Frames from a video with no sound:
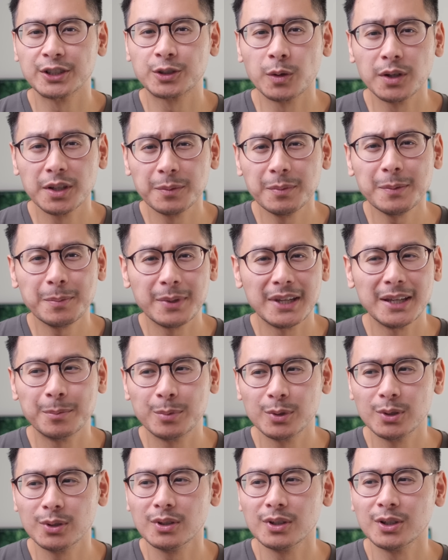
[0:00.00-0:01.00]
going to be
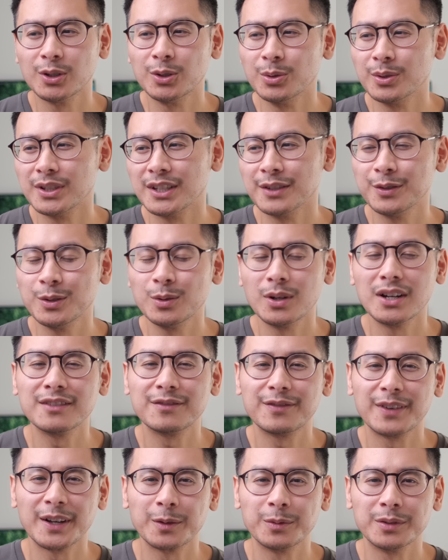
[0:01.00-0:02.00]
people who give you
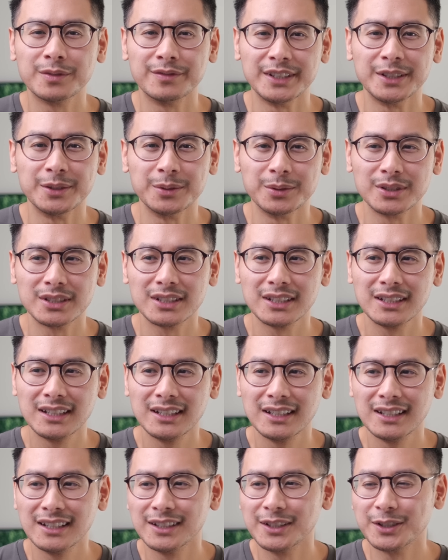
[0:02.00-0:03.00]
unfair reviews.
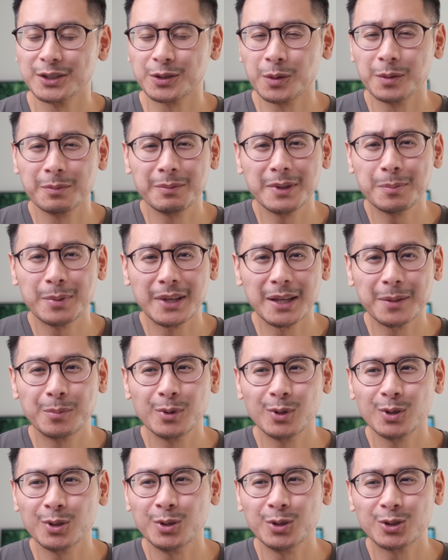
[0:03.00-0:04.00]
There's going to be
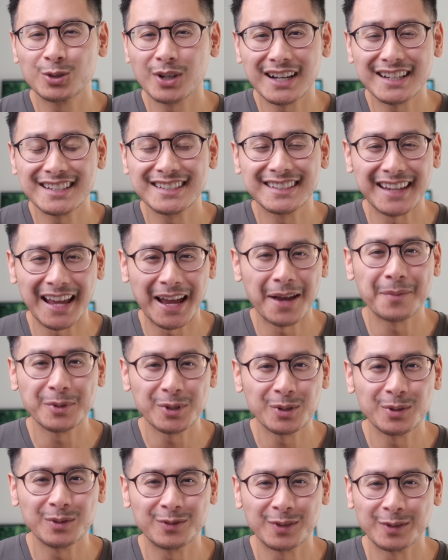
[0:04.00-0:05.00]
people who try to scam
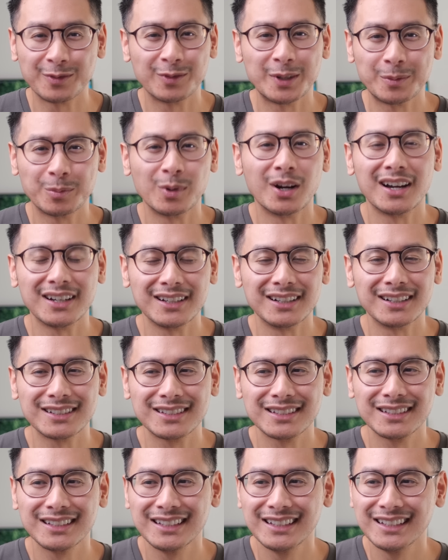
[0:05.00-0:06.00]
you for free
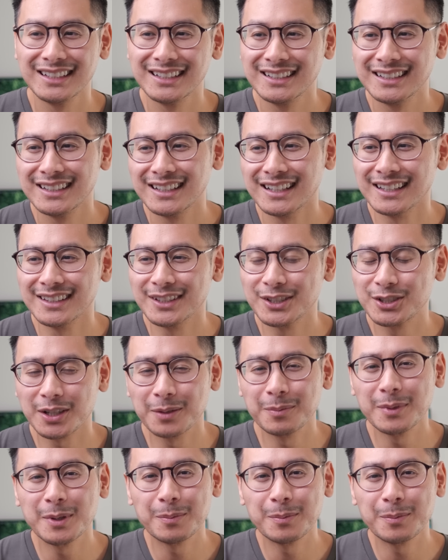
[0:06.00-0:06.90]
product. And there's gonna be